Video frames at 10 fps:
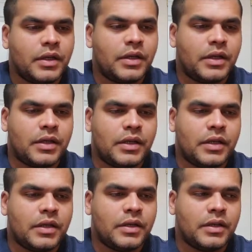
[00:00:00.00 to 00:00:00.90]
and
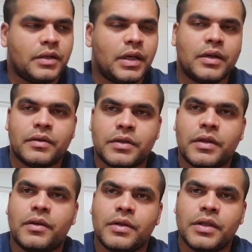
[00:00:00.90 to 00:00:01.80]
yeah,
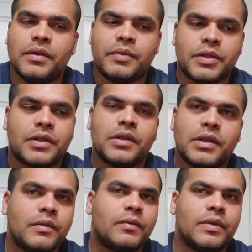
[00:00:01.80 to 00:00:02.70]
slowly but
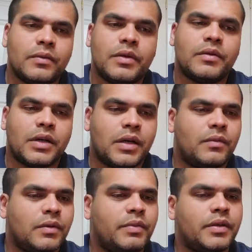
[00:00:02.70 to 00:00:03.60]
surely I
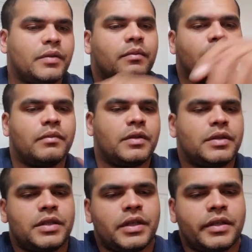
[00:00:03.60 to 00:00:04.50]
will build
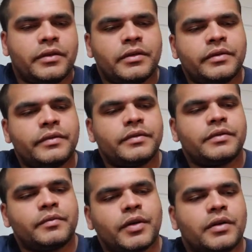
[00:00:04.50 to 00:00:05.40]
this channel.
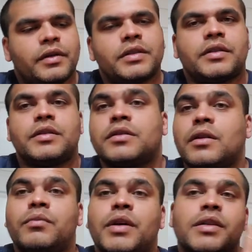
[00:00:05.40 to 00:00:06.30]
Progress is a
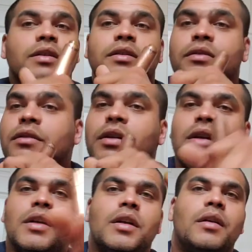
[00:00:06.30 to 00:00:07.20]
slow process,
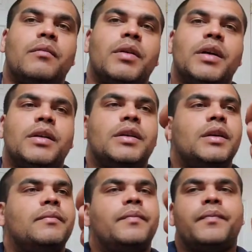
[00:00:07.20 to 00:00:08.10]
but yeah,
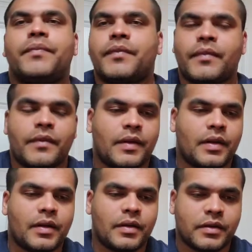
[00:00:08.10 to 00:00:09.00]

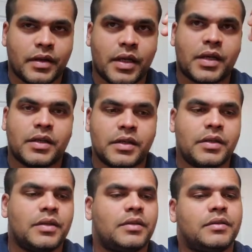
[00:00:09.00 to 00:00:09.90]
Nata.
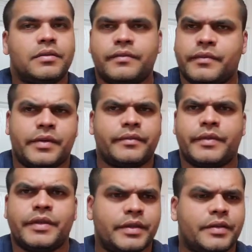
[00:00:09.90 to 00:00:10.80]

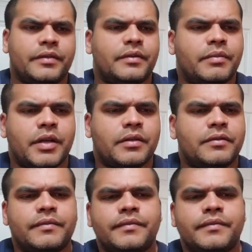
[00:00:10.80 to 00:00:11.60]
This isn't the bottle.